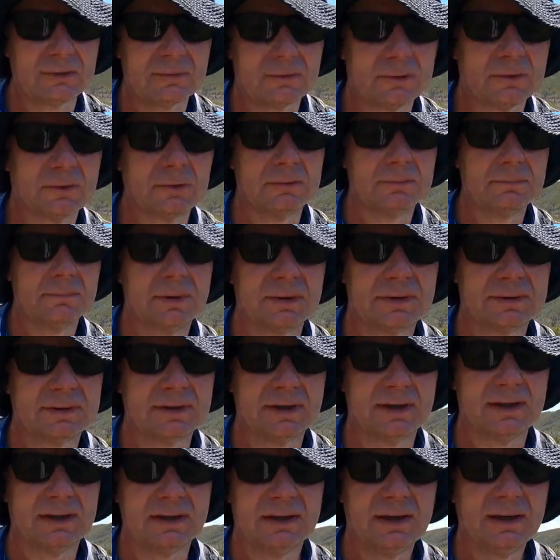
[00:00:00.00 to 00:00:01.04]
through,
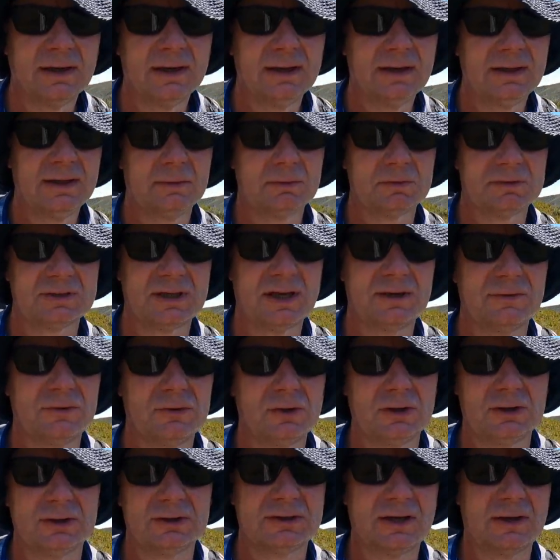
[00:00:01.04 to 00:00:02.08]
but I would say
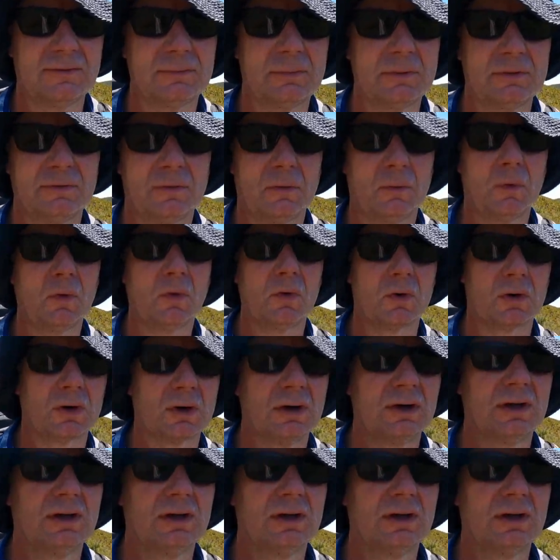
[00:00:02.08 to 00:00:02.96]
certainly safe a bit of a walk.